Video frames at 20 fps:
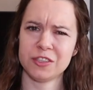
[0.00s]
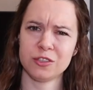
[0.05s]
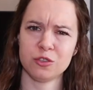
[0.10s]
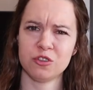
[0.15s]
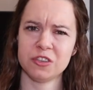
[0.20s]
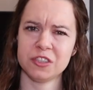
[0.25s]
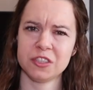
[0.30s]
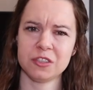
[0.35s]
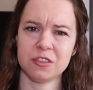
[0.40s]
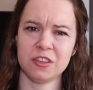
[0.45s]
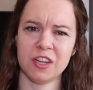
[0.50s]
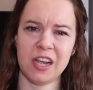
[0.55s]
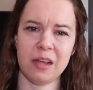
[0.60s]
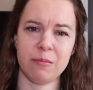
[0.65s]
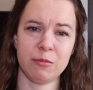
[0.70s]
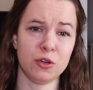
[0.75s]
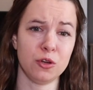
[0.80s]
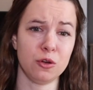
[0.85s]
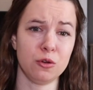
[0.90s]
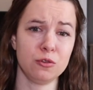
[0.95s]
source
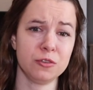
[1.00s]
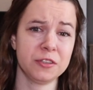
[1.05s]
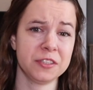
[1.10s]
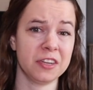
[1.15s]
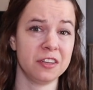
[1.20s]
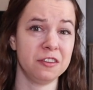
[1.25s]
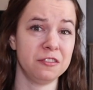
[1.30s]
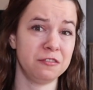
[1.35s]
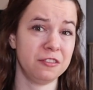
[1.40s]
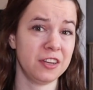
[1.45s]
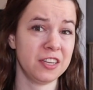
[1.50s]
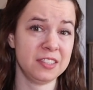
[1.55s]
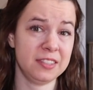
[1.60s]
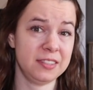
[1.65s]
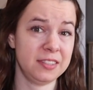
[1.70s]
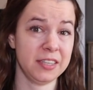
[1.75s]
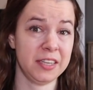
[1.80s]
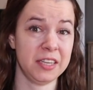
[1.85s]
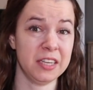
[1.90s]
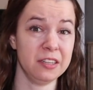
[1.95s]
claimed Knowles
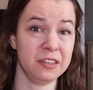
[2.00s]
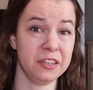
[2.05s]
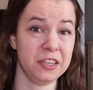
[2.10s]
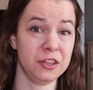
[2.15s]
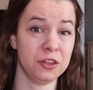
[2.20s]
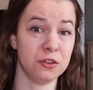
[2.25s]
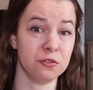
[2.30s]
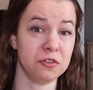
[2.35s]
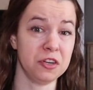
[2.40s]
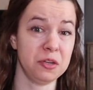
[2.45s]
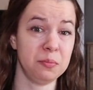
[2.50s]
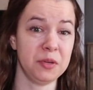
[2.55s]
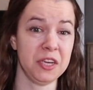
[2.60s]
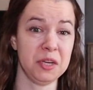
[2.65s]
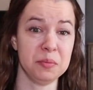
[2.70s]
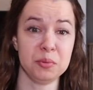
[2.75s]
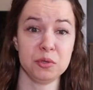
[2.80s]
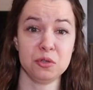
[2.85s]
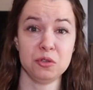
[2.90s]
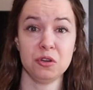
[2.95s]
confessed to killing three
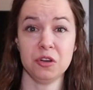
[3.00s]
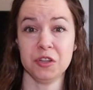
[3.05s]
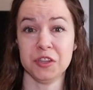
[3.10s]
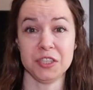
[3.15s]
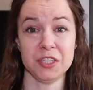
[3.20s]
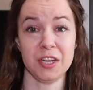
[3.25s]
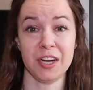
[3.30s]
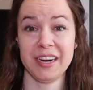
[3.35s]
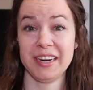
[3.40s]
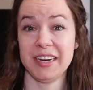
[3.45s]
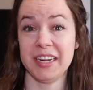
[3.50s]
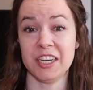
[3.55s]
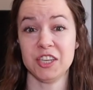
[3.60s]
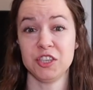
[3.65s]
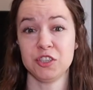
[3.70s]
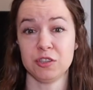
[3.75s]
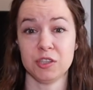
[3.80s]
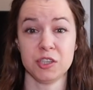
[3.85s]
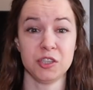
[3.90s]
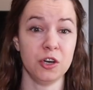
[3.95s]
people on the night
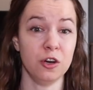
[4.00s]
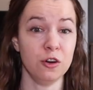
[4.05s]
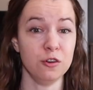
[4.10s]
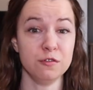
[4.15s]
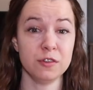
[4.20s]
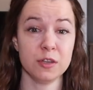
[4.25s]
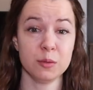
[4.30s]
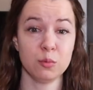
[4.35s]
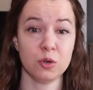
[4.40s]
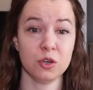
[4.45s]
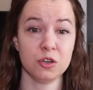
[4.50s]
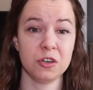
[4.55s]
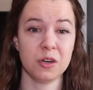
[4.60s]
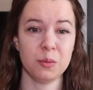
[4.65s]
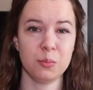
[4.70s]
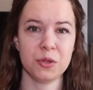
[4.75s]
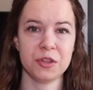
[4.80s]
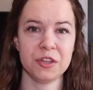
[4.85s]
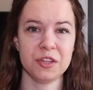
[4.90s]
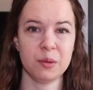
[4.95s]
Angela Kovic broke
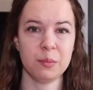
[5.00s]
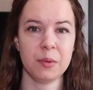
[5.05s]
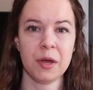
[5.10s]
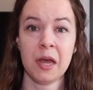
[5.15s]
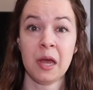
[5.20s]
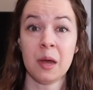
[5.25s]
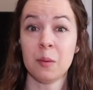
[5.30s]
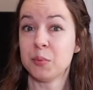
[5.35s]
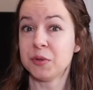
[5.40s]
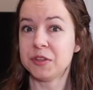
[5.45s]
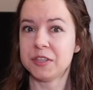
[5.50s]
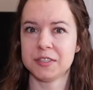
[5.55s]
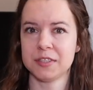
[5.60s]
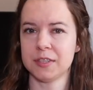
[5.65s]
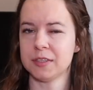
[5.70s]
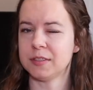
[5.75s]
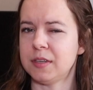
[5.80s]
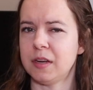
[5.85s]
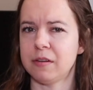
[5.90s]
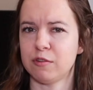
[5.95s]
up with him, but
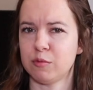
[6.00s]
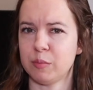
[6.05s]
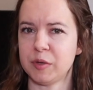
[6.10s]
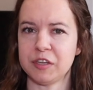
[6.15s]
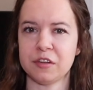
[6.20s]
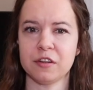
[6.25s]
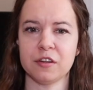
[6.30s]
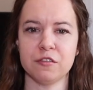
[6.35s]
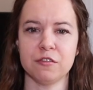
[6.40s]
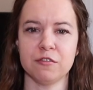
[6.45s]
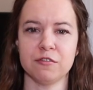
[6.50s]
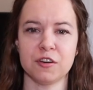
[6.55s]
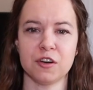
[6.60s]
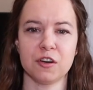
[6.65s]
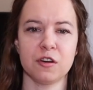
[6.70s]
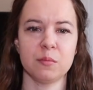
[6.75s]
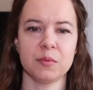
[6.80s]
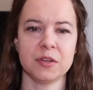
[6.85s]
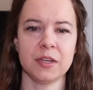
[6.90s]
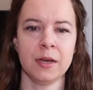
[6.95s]
this never been
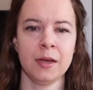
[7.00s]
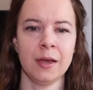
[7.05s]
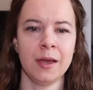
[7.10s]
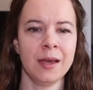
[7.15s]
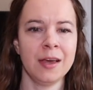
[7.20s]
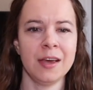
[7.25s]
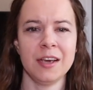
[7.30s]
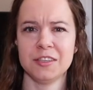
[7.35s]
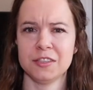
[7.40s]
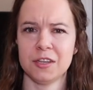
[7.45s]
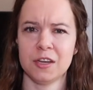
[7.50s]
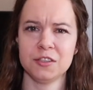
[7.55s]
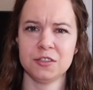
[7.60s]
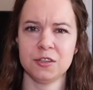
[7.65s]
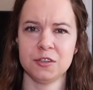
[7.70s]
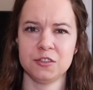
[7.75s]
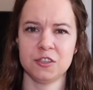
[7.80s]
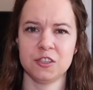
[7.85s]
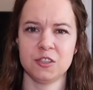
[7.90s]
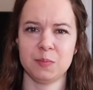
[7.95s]
confirmed. He's
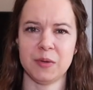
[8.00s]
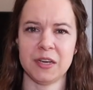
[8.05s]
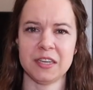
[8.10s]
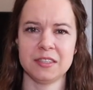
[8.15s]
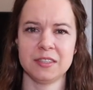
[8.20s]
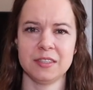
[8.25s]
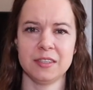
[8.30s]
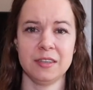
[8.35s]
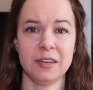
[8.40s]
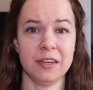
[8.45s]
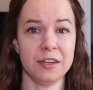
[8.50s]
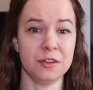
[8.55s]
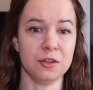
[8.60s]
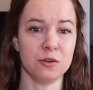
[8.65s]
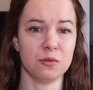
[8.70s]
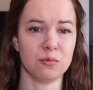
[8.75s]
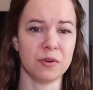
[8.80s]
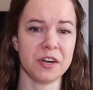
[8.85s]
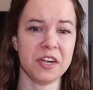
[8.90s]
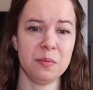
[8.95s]
also suspected in
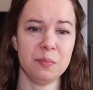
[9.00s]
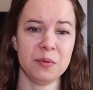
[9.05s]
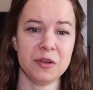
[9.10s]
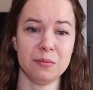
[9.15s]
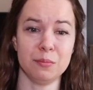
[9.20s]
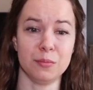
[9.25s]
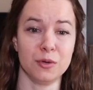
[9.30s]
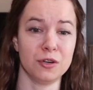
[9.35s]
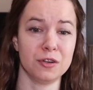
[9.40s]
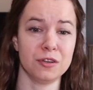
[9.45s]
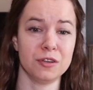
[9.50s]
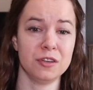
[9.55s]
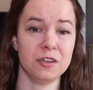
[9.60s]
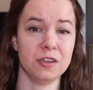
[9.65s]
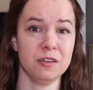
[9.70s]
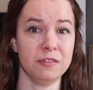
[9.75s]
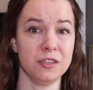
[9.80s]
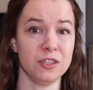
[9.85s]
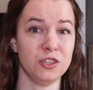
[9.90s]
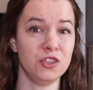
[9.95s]
the rape and murder
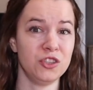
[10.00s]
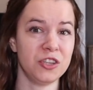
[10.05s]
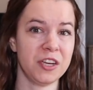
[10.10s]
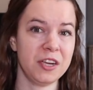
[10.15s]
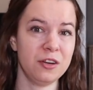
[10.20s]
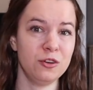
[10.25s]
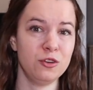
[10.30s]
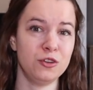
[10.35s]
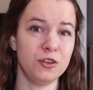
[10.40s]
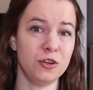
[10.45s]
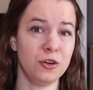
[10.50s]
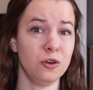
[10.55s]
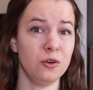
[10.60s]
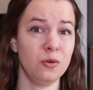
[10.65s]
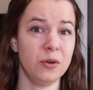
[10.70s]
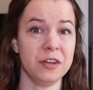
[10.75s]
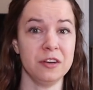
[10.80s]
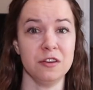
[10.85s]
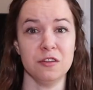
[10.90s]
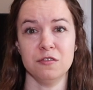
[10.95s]
of a Jane
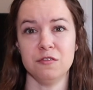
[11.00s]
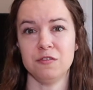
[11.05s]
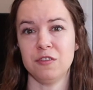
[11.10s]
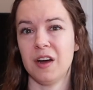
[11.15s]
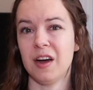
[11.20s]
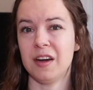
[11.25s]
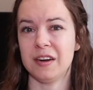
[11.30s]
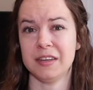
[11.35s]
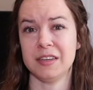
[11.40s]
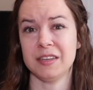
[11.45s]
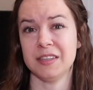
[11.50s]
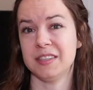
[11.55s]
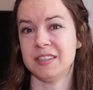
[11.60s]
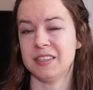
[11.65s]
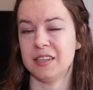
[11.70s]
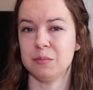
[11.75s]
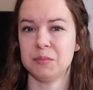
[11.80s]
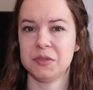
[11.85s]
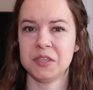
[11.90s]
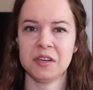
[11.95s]
Doe in Nevada in
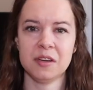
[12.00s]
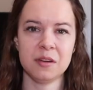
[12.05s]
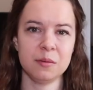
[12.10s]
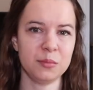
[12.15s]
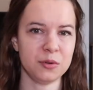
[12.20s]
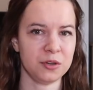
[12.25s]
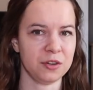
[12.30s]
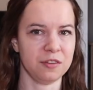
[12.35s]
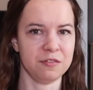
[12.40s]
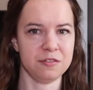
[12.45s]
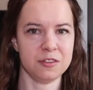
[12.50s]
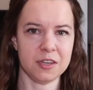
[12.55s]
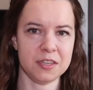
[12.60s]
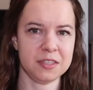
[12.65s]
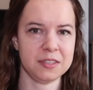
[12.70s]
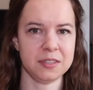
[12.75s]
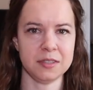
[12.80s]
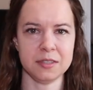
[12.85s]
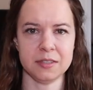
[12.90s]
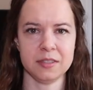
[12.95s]
September of
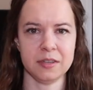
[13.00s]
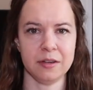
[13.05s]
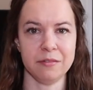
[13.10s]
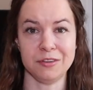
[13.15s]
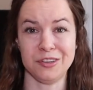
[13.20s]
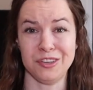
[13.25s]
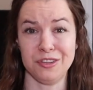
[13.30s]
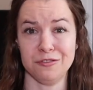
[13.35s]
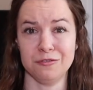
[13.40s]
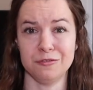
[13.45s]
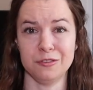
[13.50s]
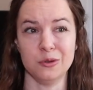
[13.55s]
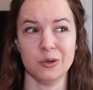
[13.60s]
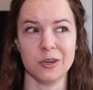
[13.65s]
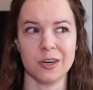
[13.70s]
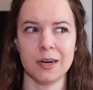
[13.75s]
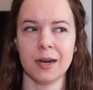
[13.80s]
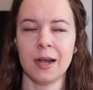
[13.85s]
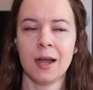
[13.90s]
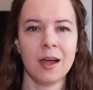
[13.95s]

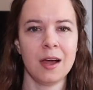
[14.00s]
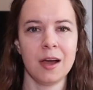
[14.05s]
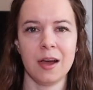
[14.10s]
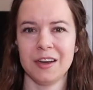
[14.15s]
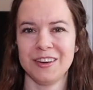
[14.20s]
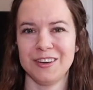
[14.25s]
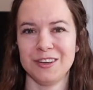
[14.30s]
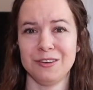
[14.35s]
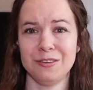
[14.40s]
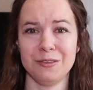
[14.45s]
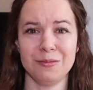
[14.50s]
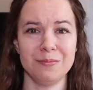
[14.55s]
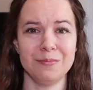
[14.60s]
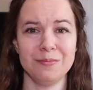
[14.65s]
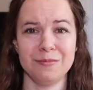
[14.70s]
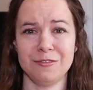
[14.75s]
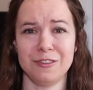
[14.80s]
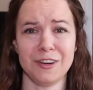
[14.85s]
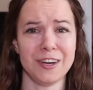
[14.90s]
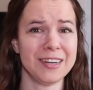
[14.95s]
1974. I couldn't
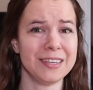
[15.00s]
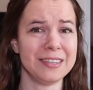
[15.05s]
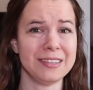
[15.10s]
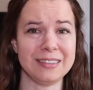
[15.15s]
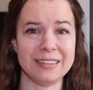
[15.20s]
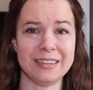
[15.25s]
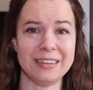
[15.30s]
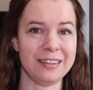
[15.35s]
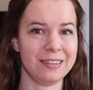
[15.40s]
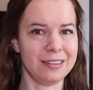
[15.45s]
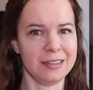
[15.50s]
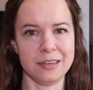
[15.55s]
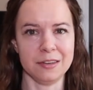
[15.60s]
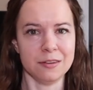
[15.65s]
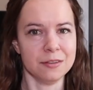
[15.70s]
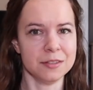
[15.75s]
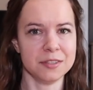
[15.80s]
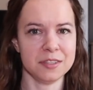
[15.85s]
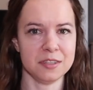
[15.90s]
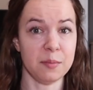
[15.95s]
find anything
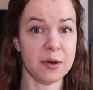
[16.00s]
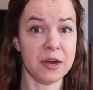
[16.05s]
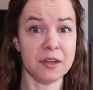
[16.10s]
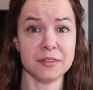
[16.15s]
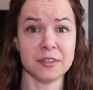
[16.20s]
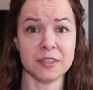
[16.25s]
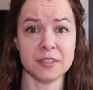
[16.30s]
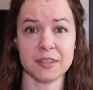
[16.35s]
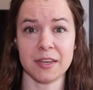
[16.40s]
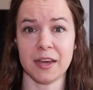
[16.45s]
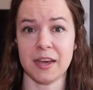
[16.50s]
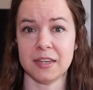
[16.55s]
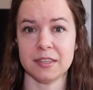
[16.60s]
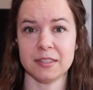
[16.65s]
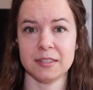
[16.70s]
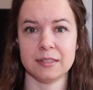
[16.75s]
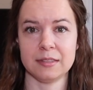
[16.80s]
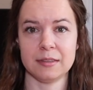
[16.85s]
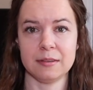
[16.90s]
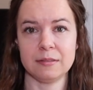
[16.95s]
else about this
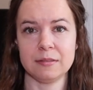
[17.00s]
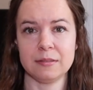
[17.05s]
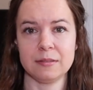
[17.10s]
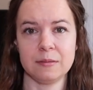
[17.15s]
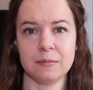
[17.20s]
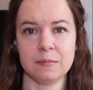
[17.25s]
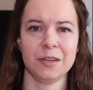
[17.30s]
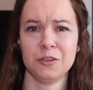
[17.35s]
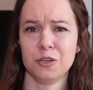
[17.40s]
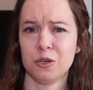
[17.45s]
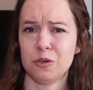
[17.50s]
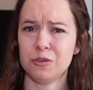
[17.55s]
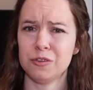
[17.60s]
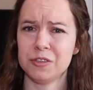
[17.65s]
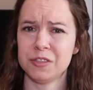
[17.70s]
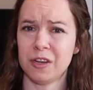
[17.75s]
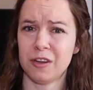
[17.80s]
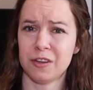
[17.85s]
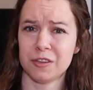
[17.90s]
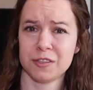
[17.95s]
case.
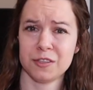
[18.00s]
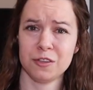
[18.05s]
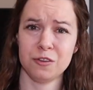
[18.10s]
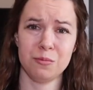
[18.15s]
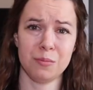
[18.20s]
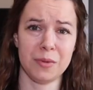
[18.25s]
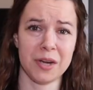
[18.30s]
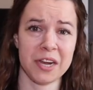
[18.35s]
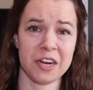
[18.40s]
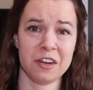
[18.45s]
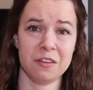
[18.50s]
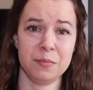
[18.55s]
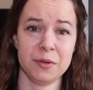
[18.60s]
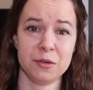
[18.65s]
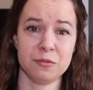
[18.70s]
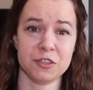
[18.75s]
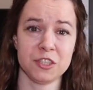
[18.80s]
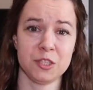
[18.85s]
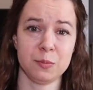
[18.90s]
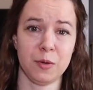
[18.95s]
Knowles also might have
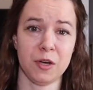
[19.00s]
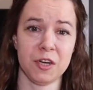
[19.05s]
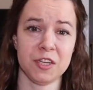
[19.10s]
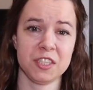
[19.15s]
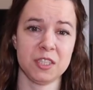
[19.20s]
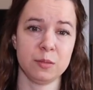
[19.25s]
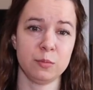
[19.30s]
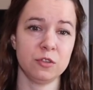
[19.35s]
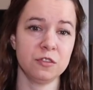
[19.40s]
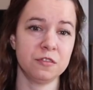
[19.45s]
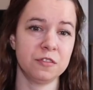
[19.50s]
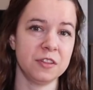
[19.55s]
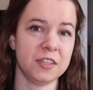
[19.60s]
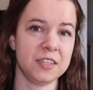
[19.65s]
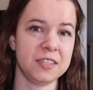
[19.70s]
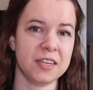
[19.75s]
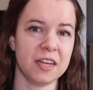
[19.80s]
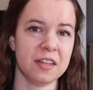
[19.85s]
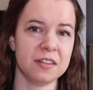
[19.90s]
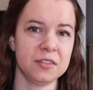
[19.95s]
been responsible for
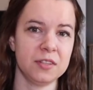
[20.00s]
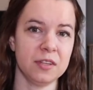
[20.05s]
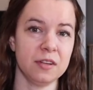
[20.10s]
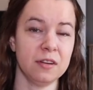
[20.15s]
the deaths